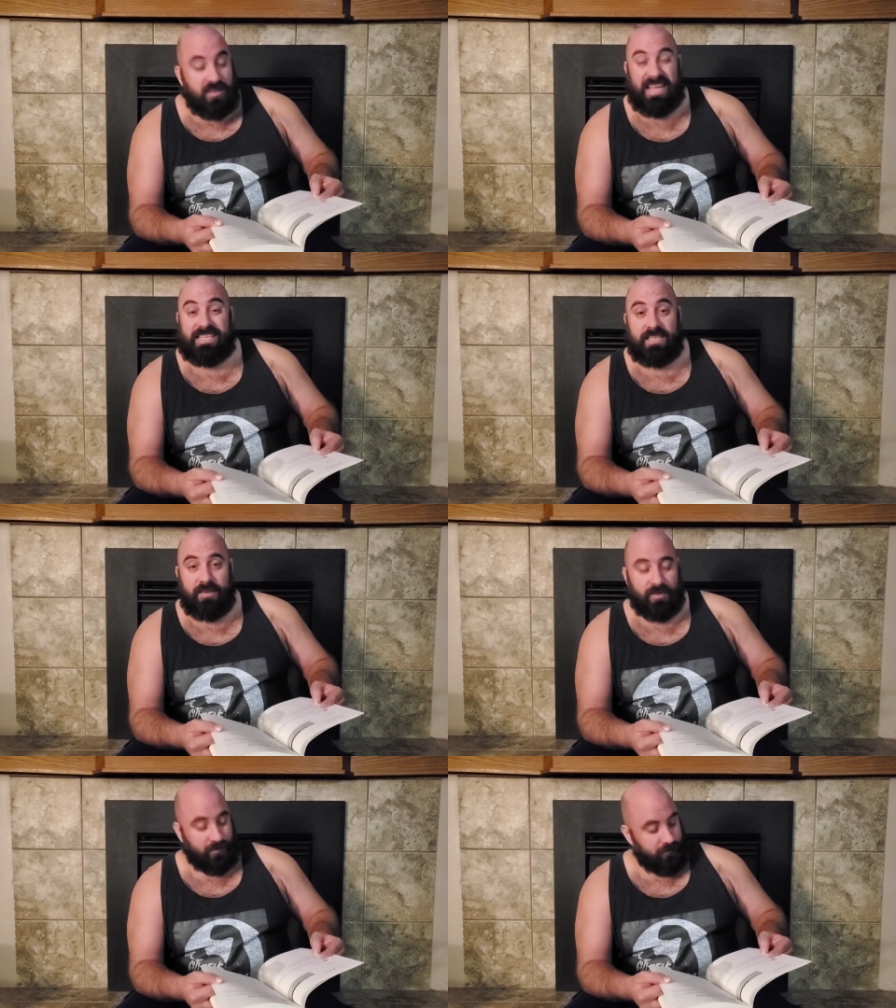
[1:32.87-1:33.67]

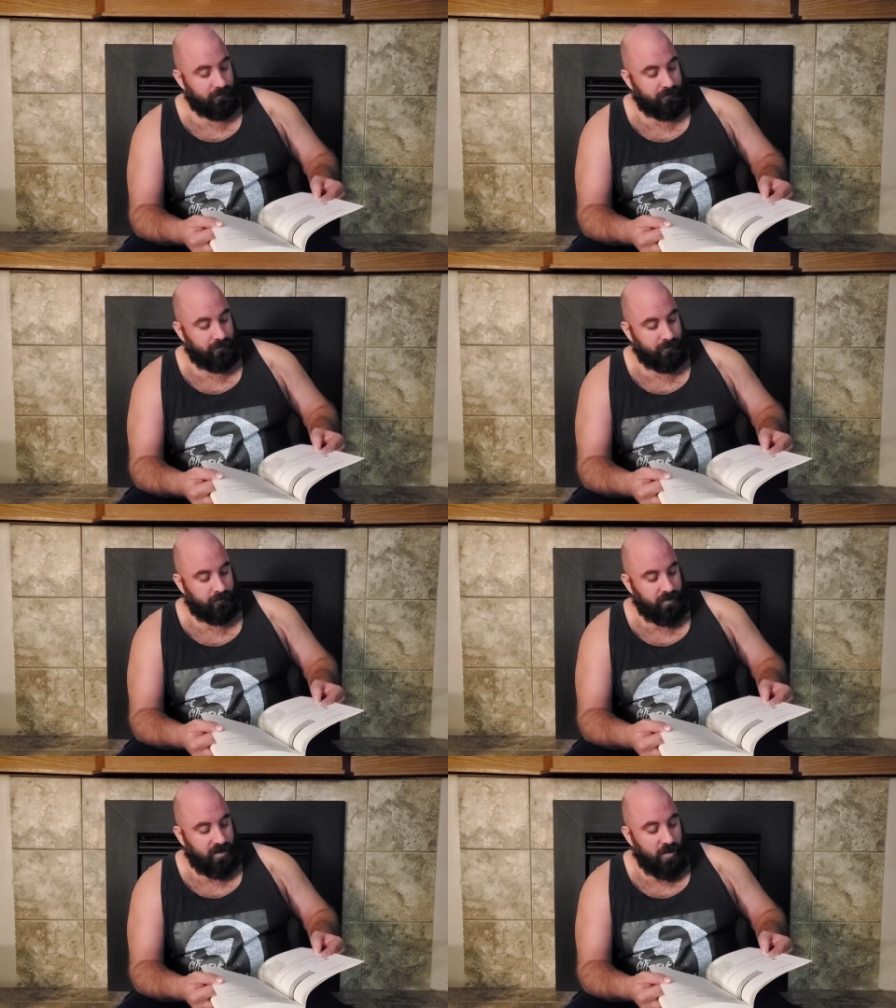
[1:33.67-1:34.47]
Thanksgiving,
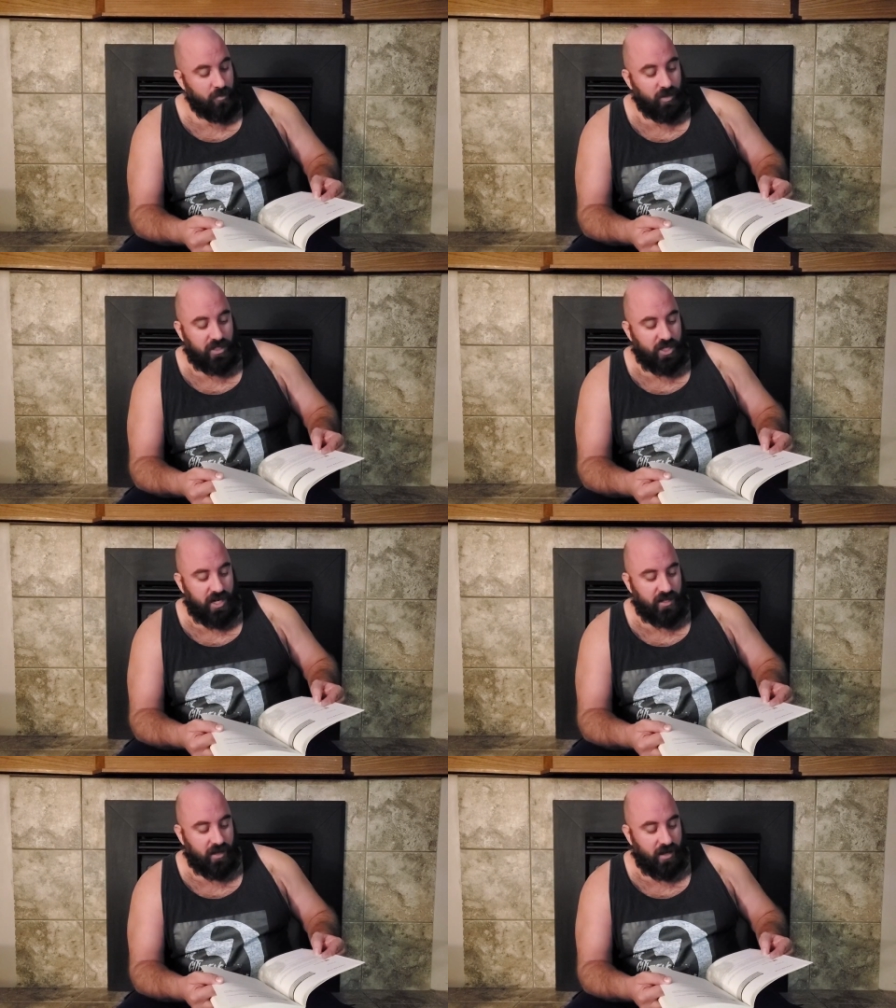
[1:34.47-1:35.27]

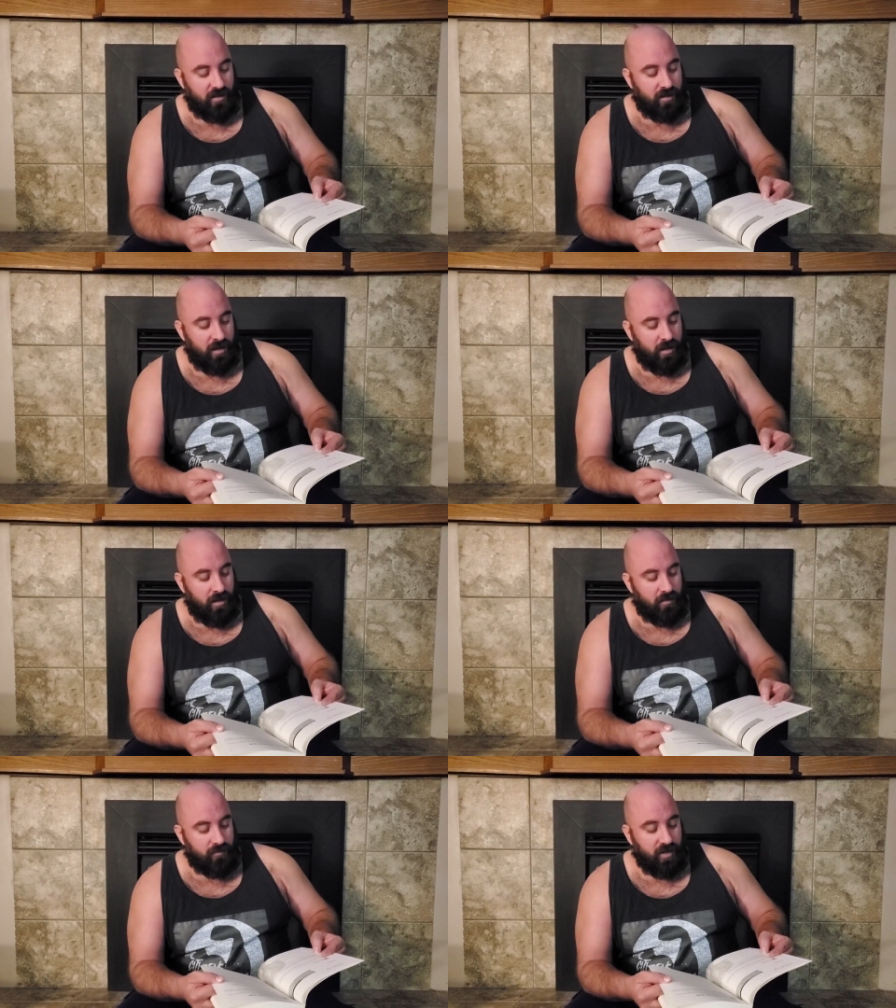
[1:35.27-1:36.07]
appreciating God
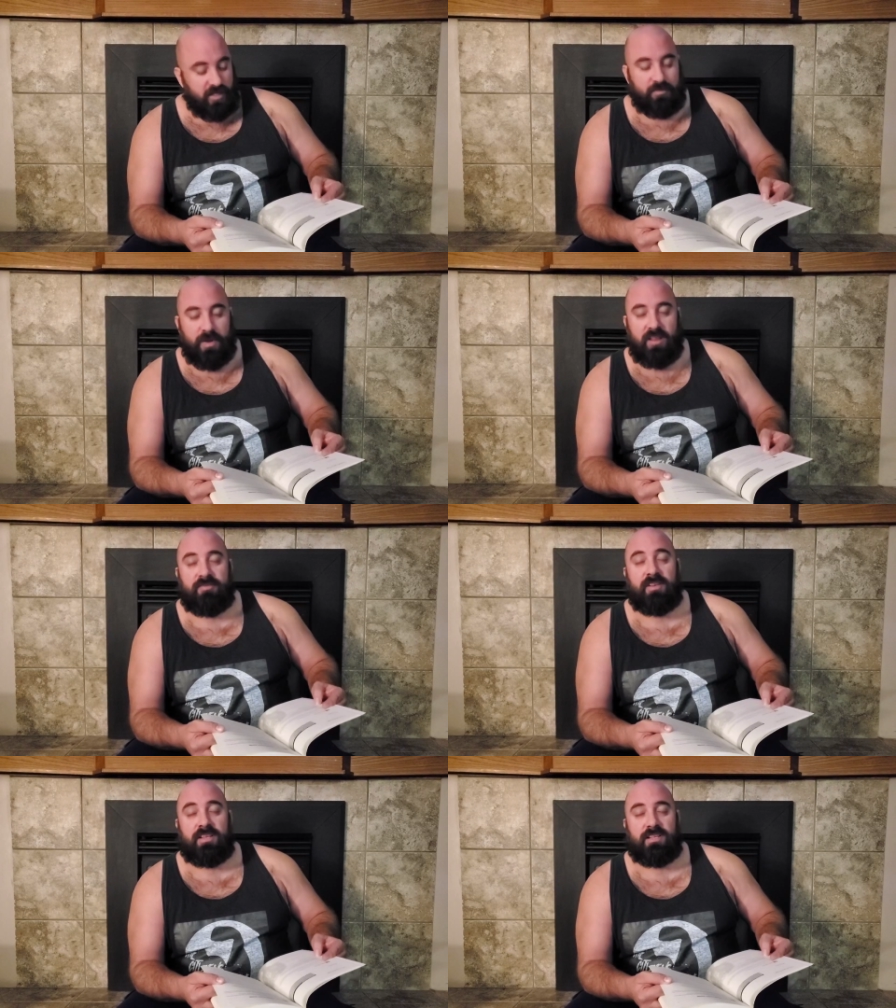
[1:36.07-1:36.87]
for his
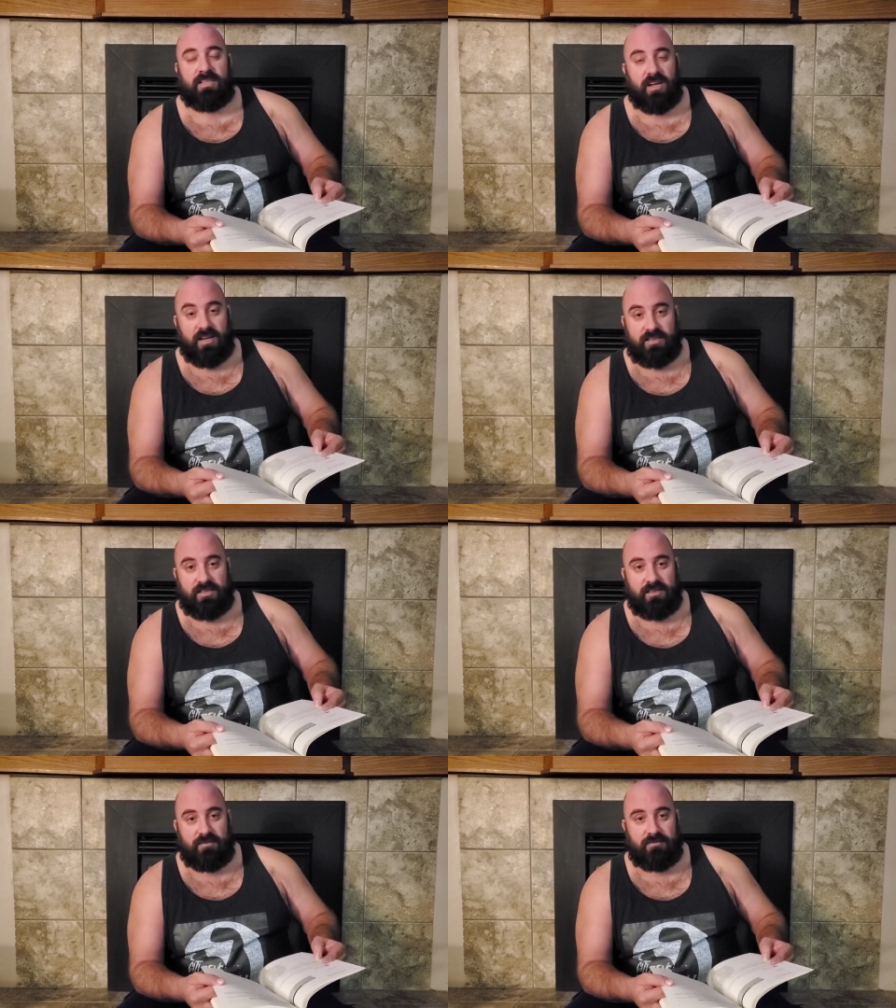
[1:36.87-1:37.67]
benefit to
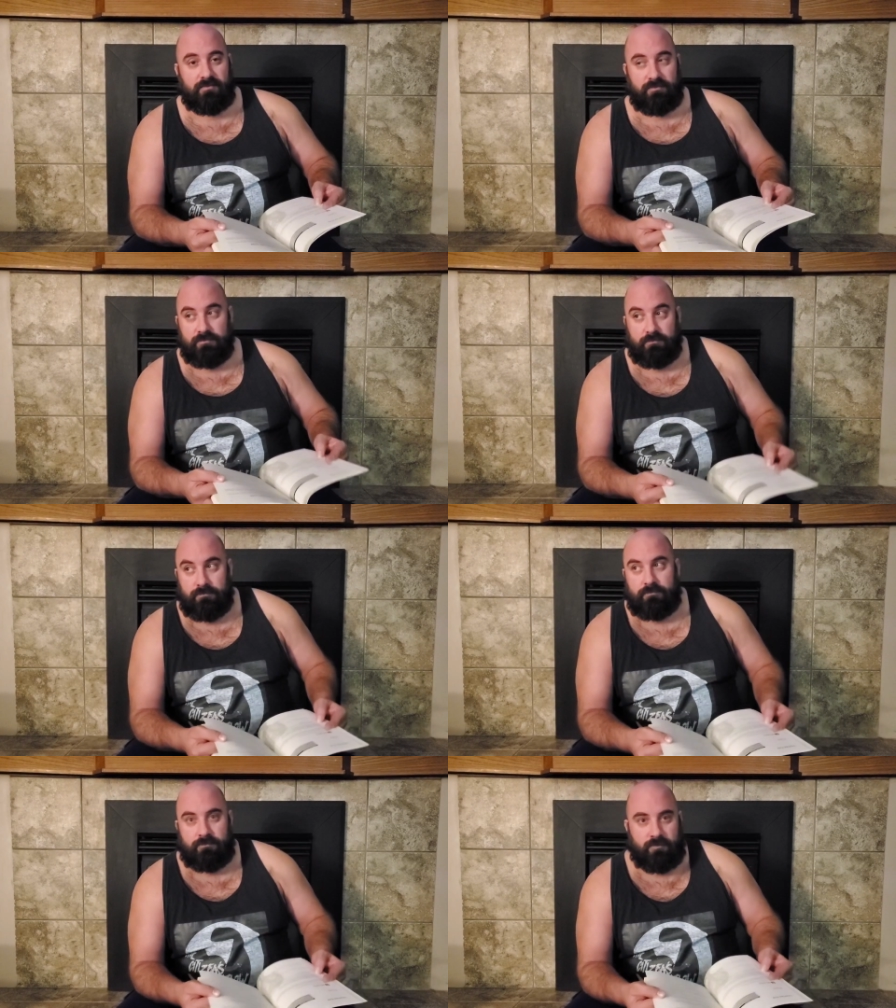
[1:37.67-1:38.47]
us,
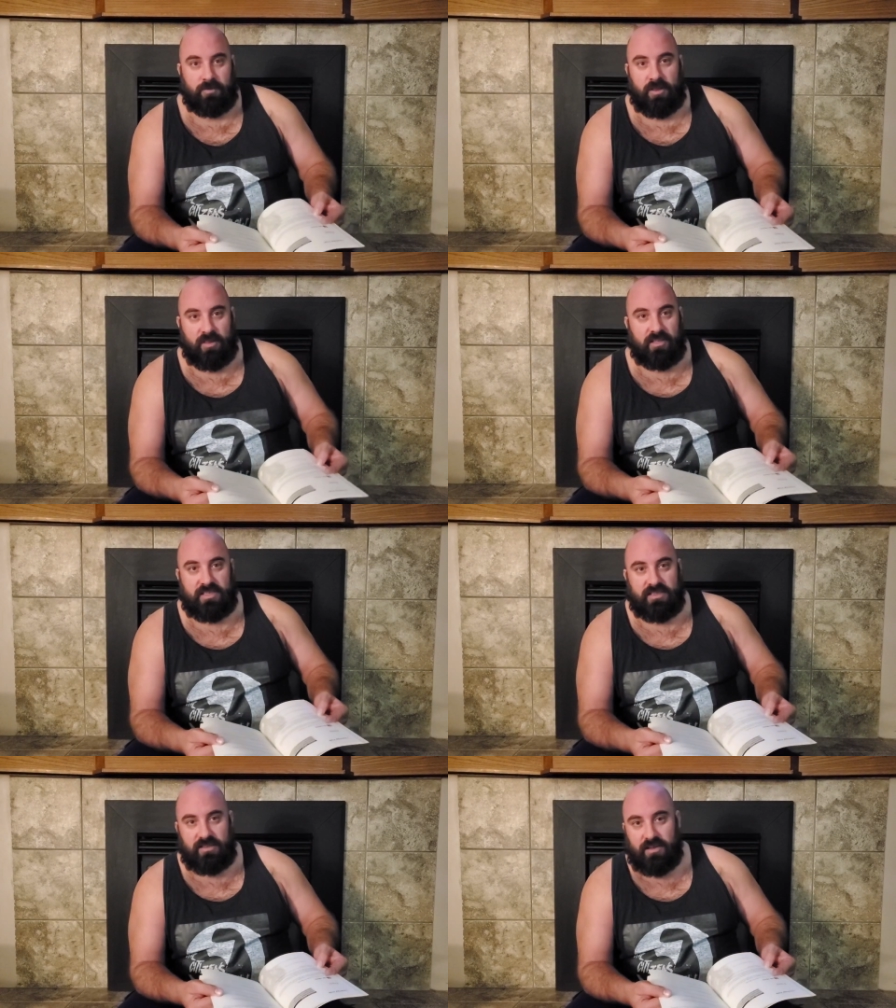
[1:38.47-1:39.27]
for the
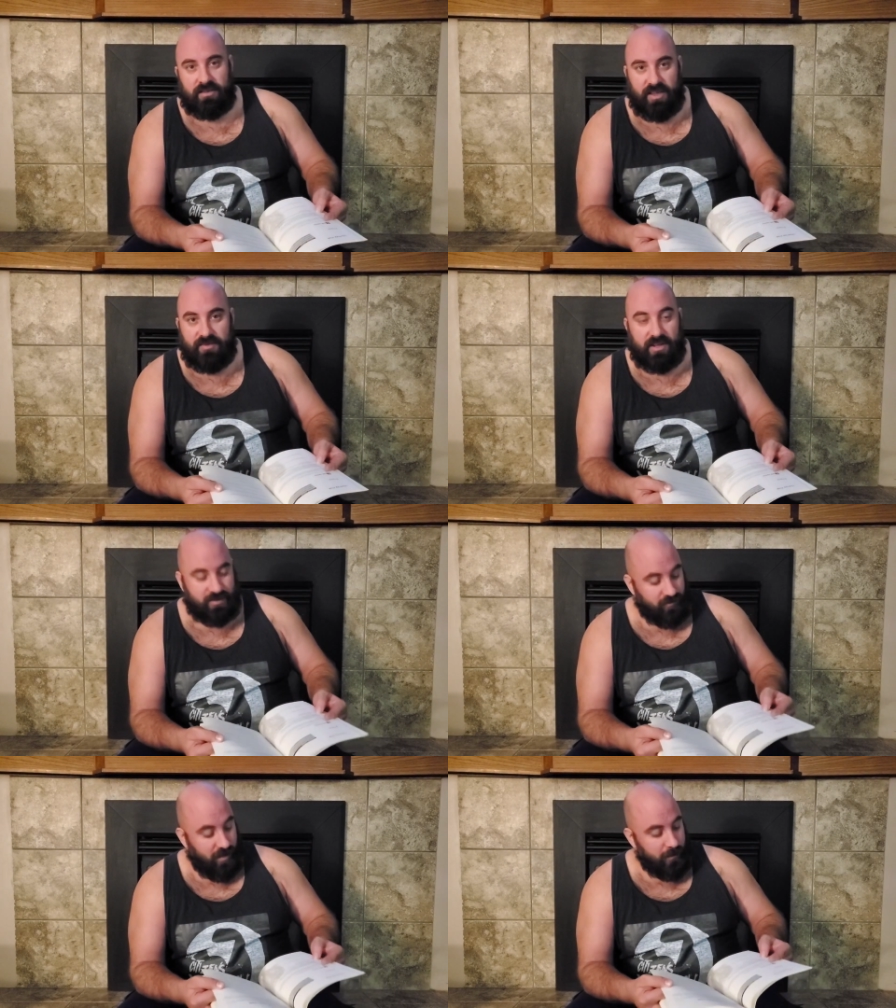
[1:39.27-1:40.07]
things he's done, given
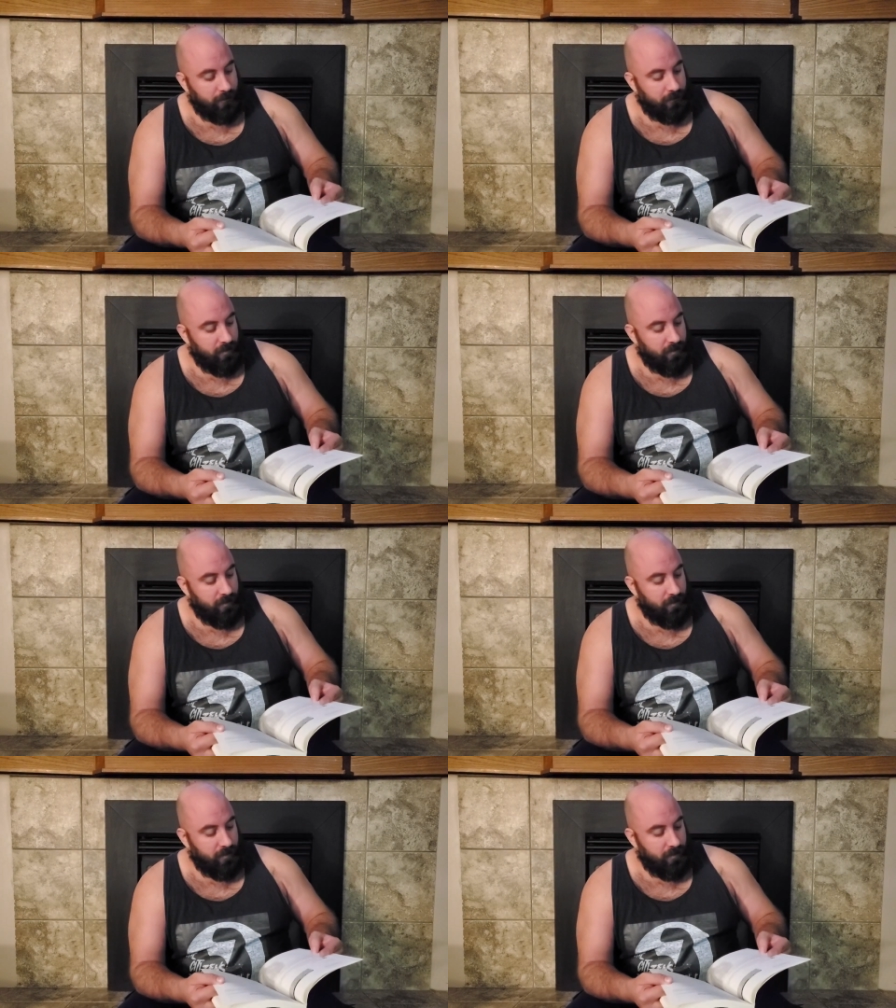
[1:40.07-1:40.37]
us, right?